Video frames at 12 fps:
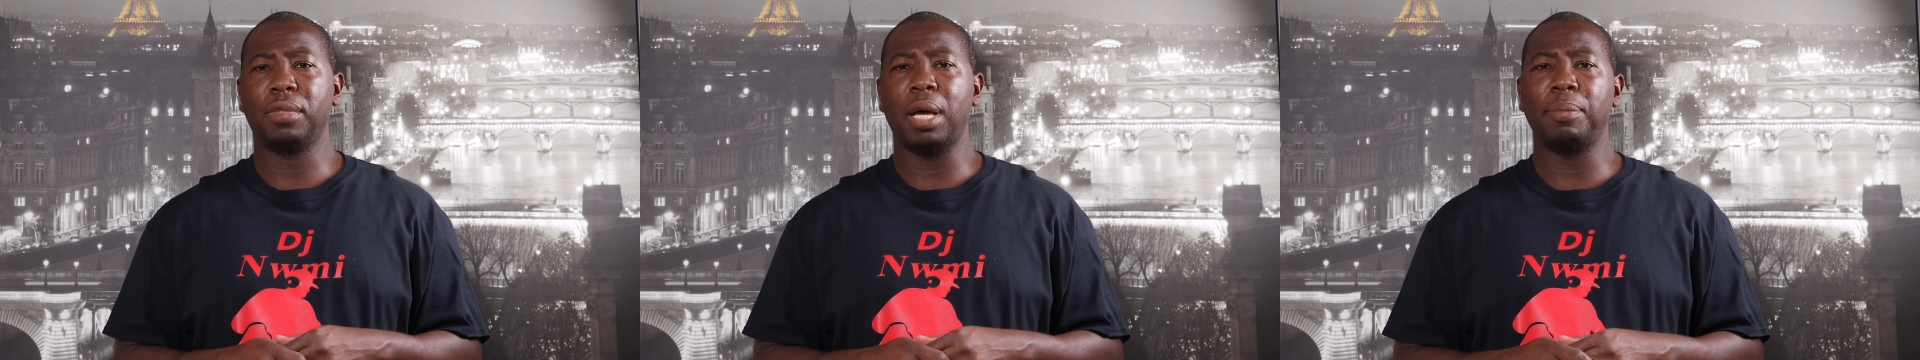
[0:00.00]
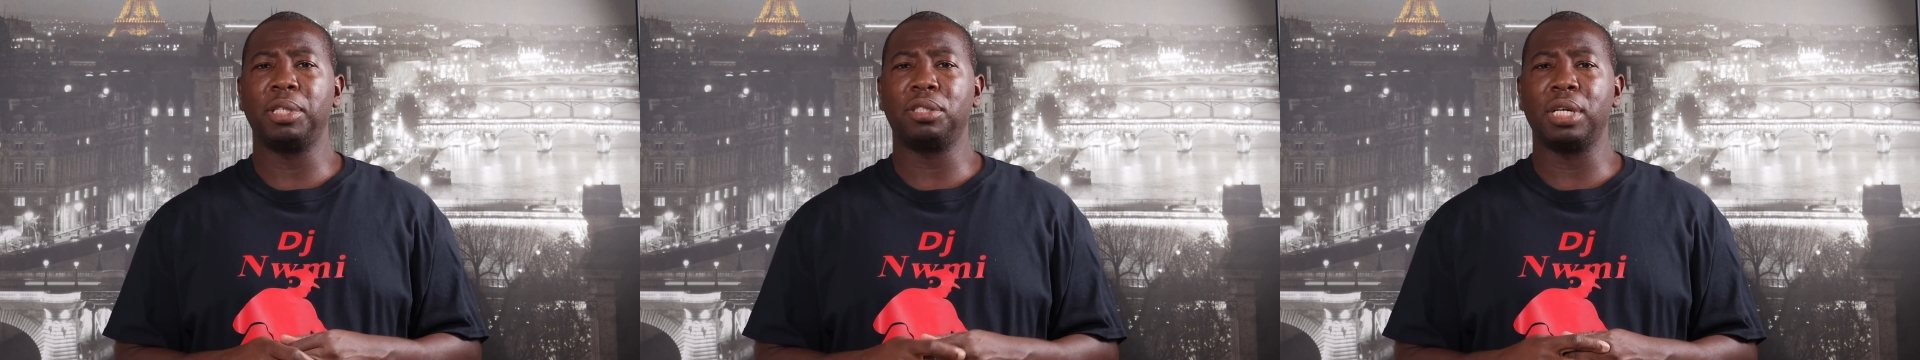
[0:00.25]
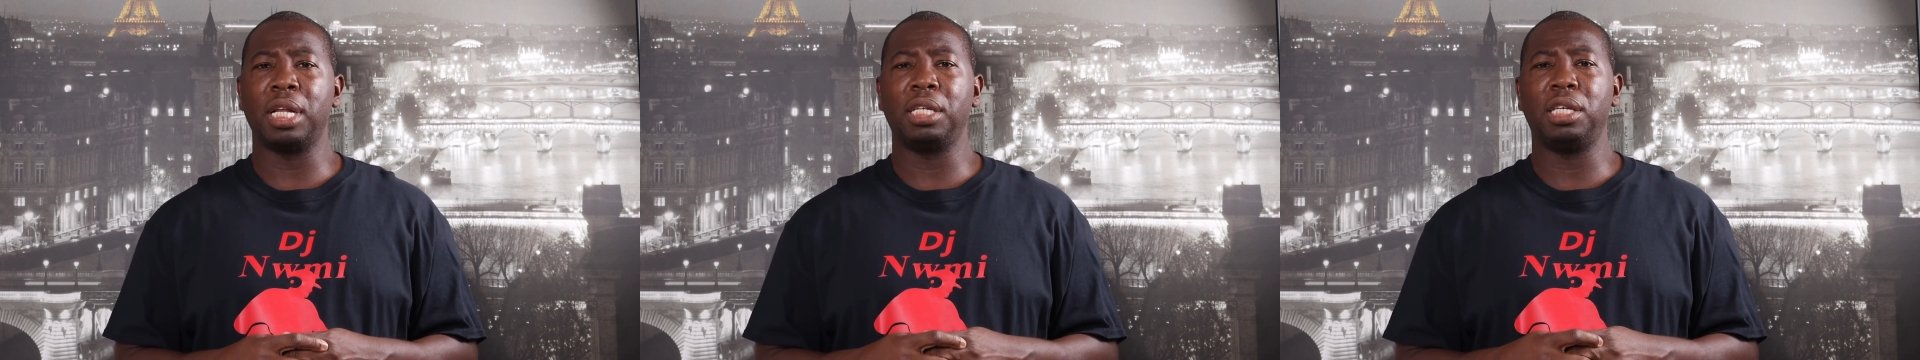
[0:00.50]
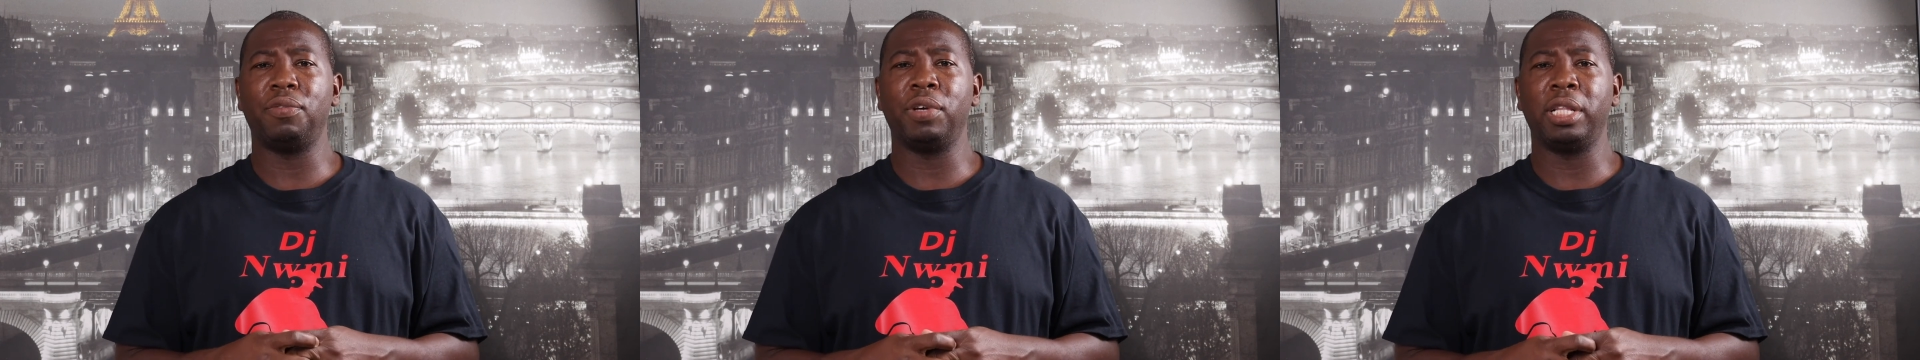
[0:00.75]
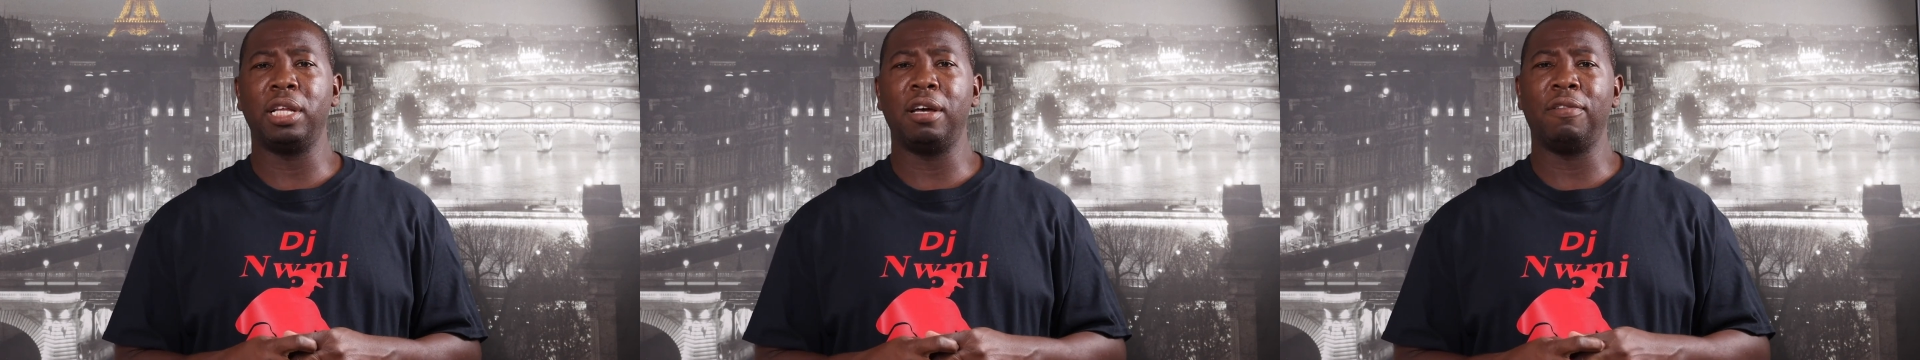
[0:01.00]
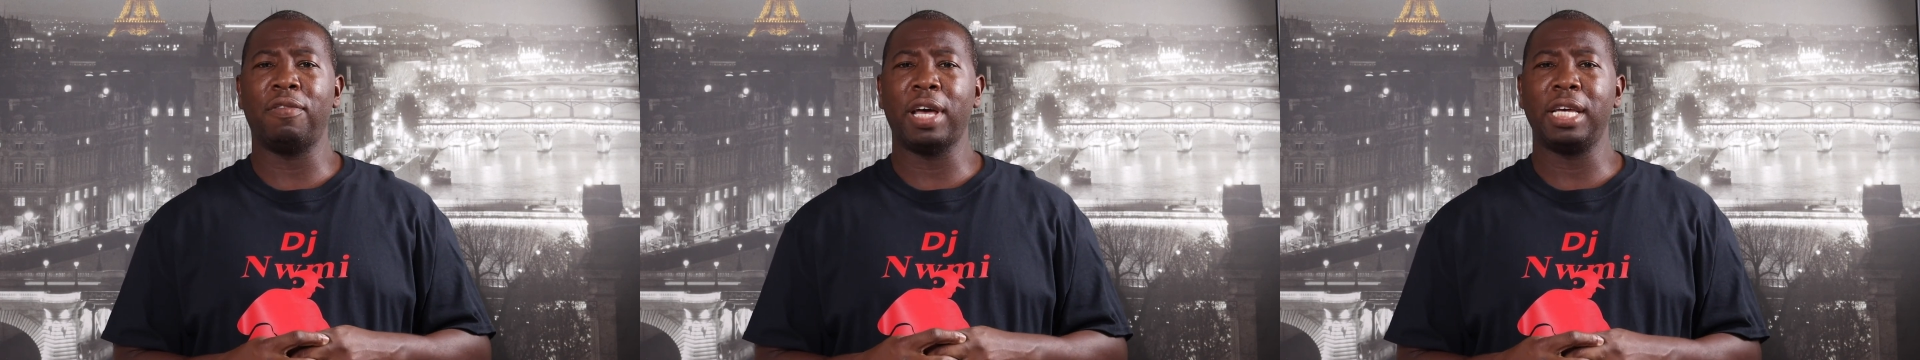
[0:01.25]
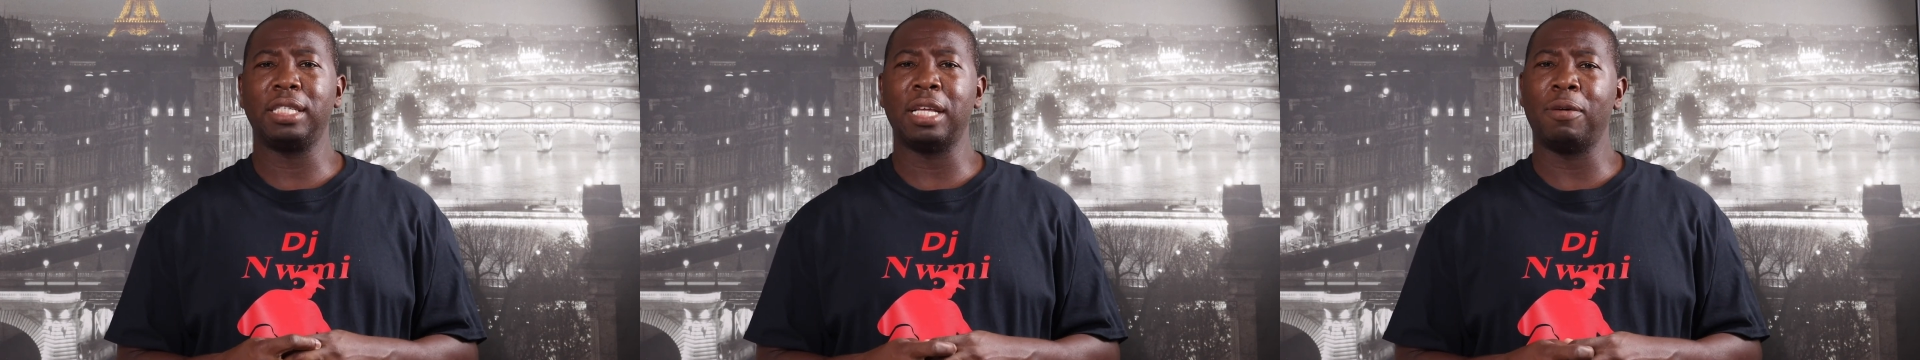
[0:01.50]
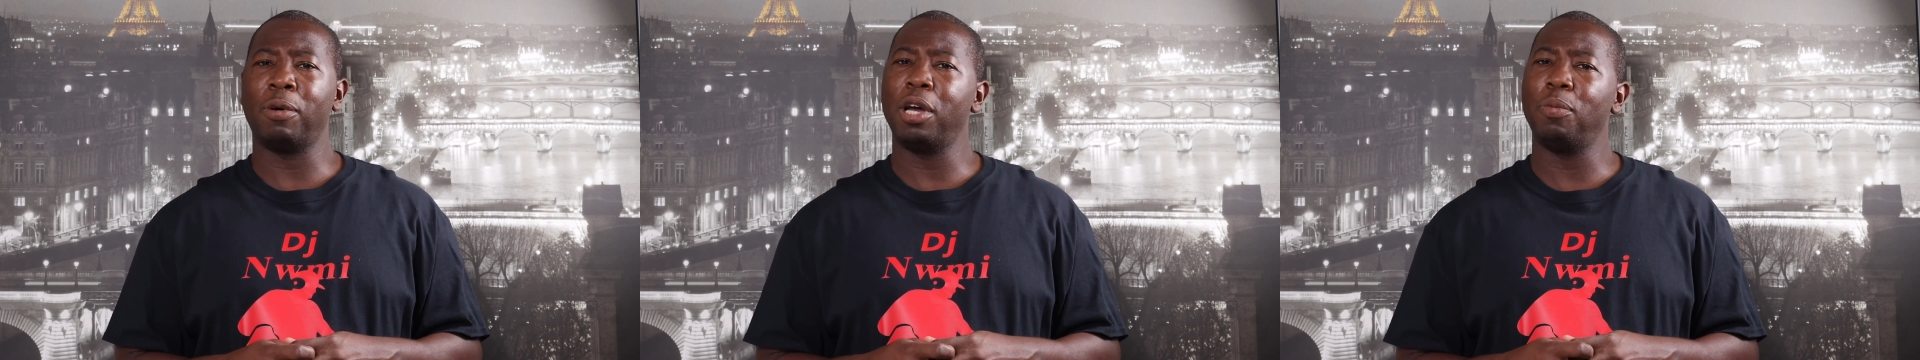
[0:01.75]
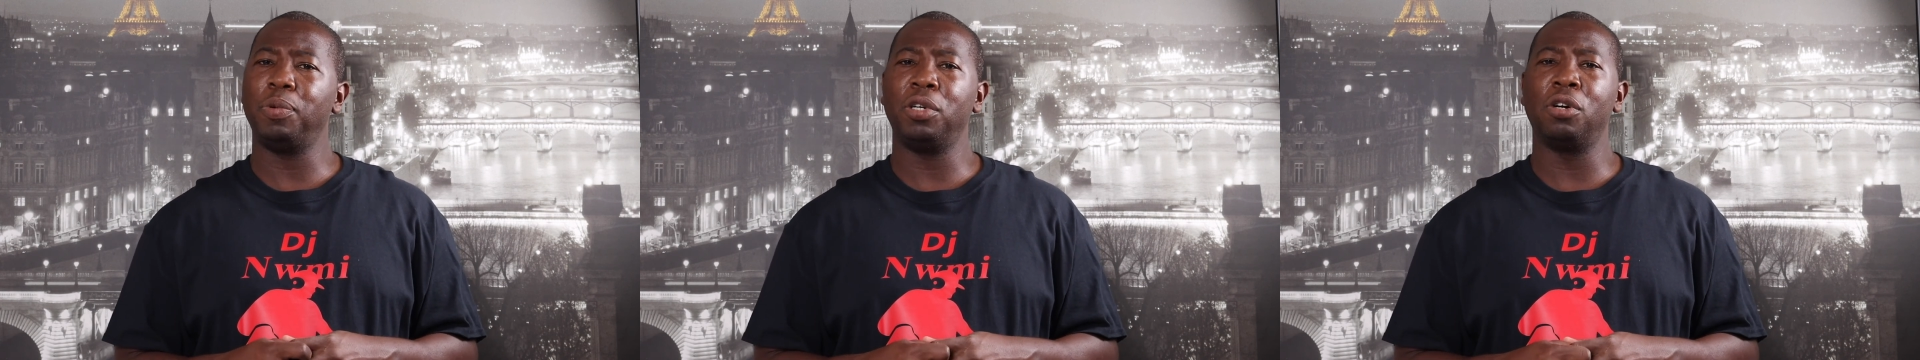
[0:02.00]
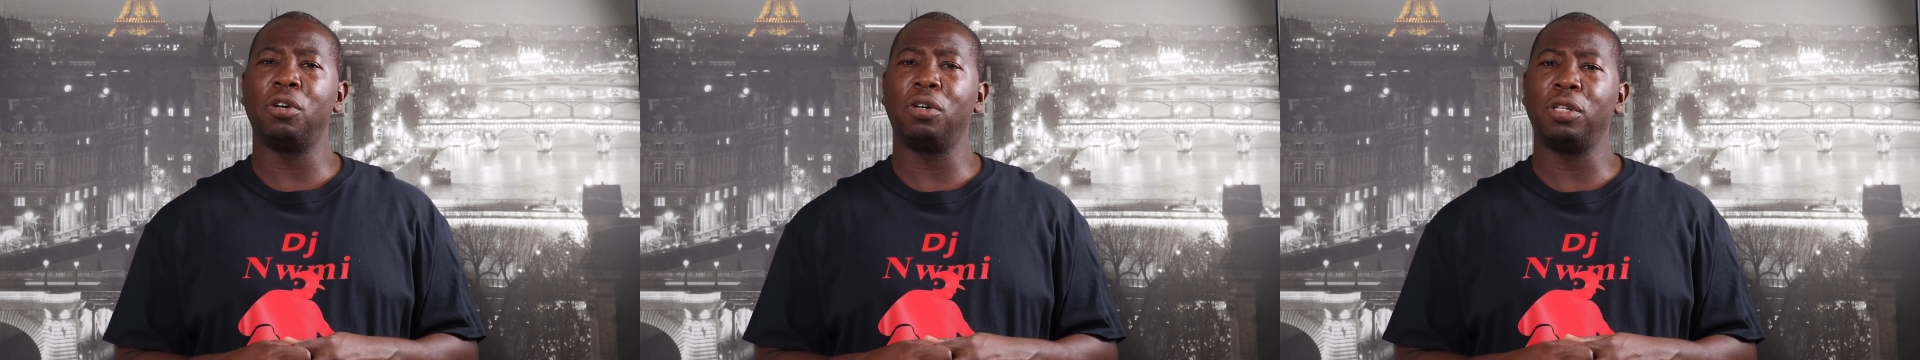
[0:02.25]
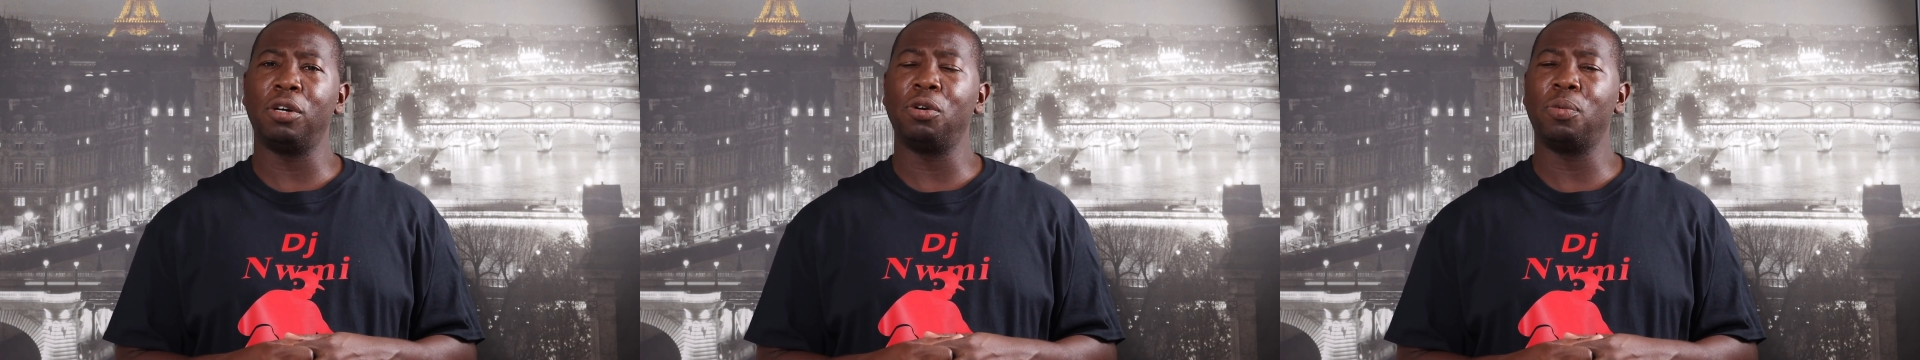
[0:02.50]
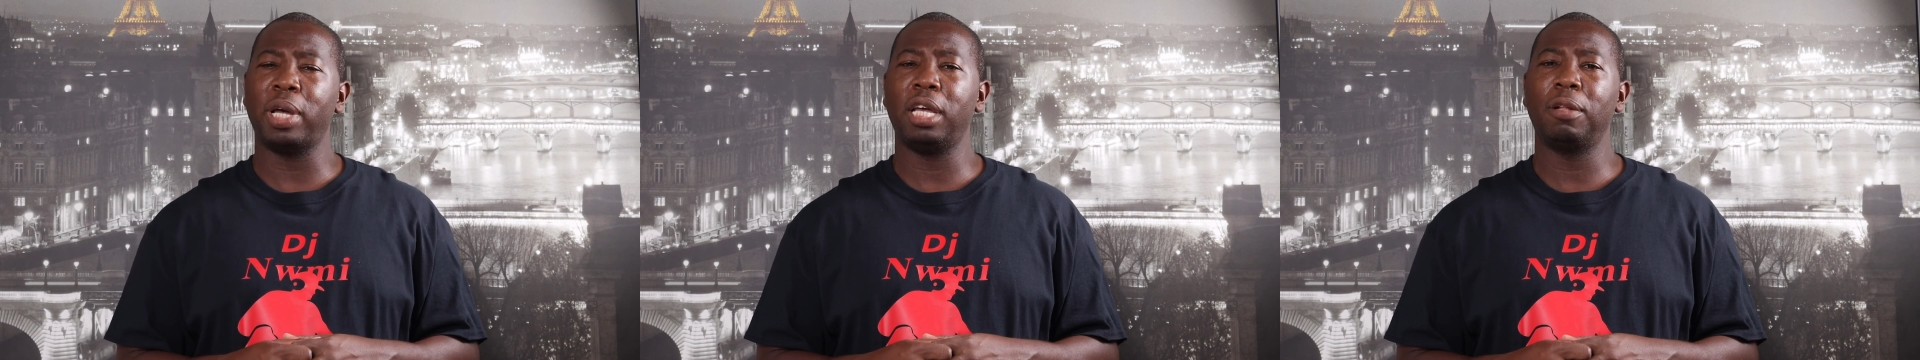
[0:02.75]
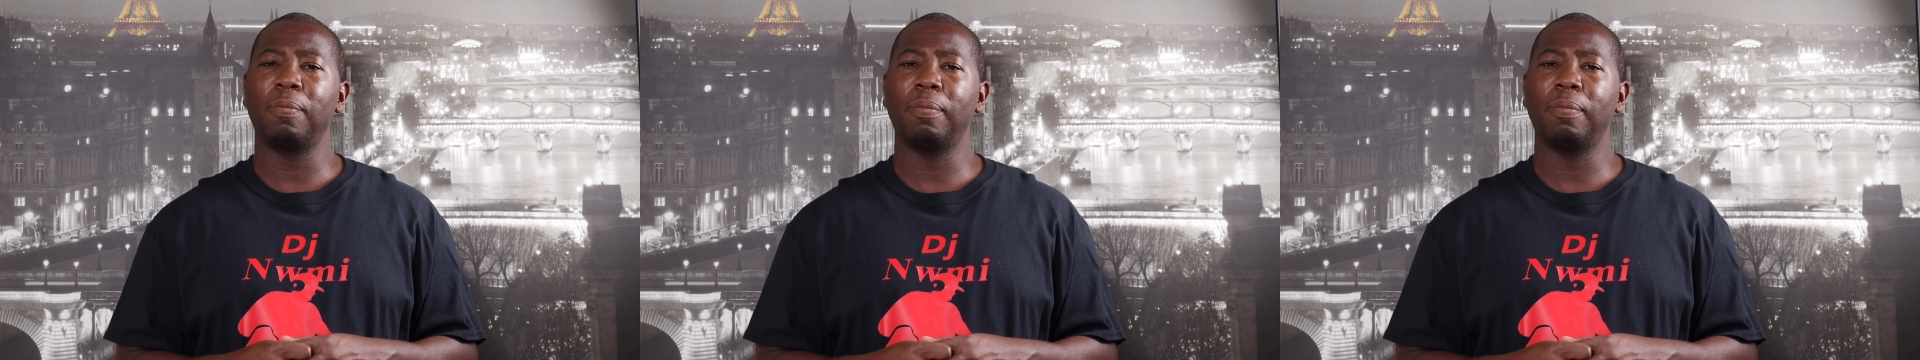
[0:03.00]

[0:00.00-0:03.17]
I'm just trying to give you a little advice that will help you go a long way.